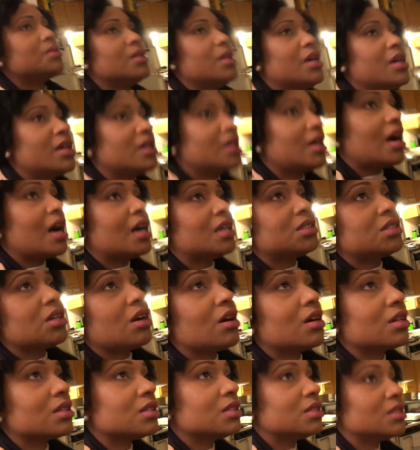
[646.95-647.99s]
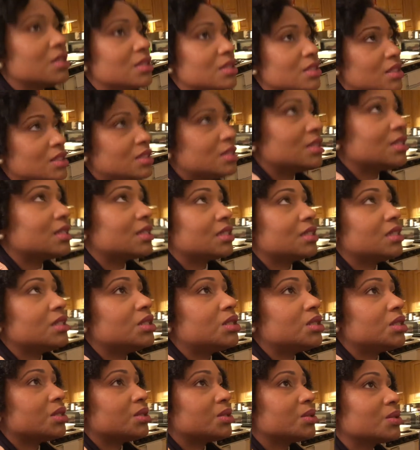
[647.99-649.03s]
like hot chocolate in the city
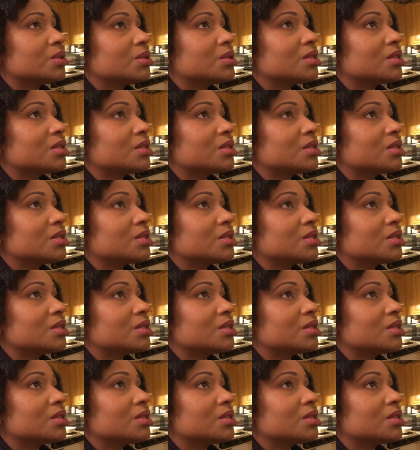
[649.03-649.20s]
too.